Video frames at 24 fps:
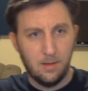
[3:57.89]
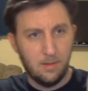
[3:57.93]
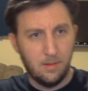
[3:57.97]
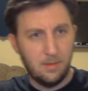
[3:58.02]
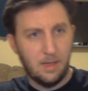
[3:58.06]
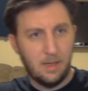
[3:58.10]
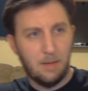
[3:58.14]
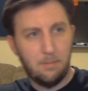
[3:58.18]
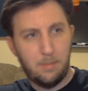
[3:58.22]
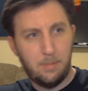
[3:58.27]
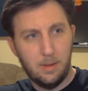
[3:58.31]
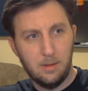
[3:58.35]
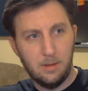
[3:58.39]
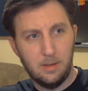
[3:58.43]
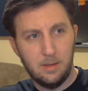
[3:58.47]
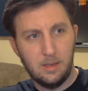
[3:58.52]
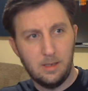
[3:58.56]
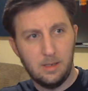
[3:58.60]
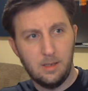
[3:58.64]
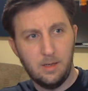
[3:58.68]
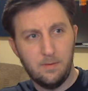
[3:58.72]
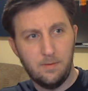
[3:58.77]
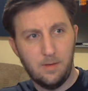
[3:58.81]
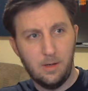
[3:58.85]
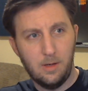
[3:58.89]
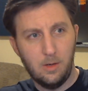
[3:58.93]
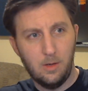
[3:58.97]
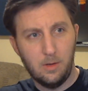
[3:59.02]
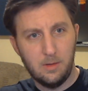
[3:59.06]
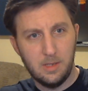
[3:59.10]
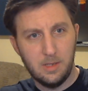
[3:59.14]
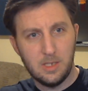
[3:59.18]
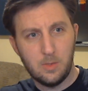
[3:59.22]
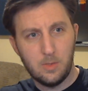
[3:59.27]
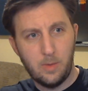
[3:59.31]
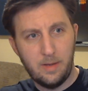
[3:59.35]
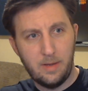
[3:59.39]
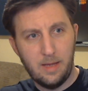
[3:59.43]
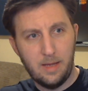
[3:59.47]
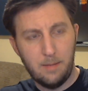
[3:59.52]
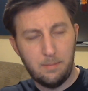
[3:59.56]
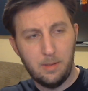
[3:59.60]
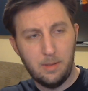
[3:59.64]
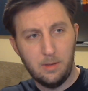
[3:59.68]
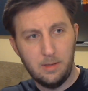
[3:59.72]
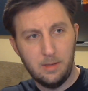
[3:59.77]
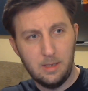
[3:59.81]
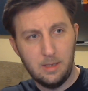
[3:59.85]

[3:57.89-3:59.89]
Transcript: that building, if I look this way, that building